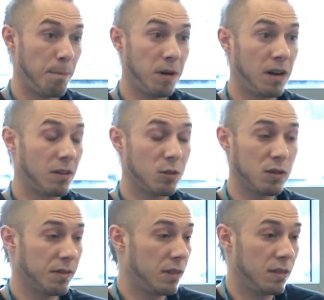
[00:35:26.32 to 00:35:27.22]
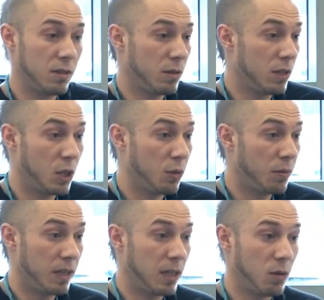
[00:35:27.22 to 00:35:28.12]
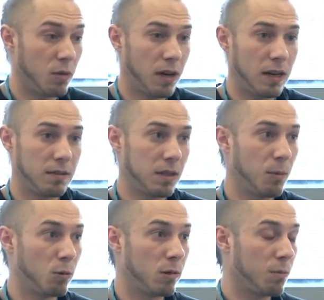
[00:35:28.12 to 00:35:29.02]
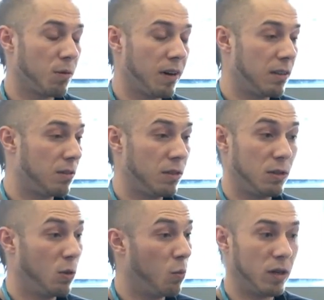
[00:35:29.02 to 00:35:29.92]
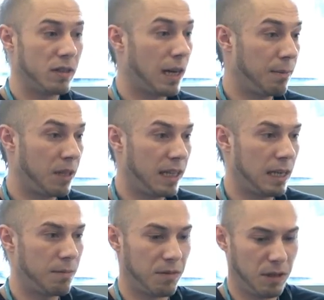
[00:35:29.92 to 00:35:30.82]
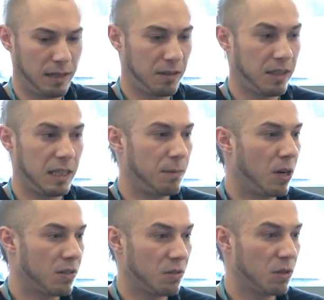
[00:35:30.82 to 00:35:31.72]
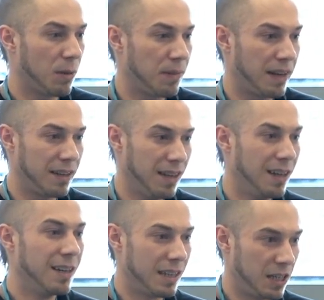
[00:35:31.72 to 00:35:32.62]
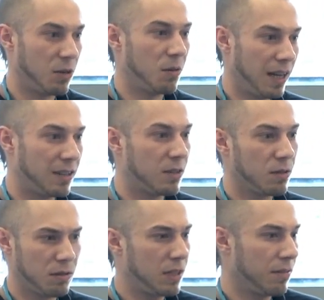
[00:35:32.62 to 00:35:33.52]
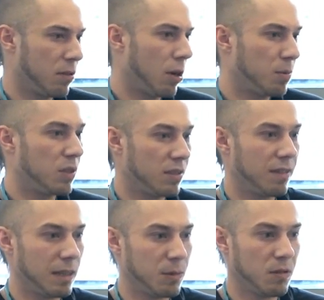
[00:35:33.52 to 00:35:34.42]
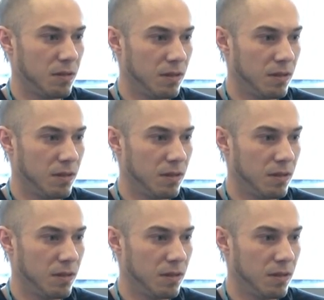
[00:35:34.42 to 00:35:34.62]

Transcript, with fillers: But other services do it too. You know, uh, some hosting providers just do a one-time cleanup for like sixty bucks or something. Okay. You know, and so there's different options available.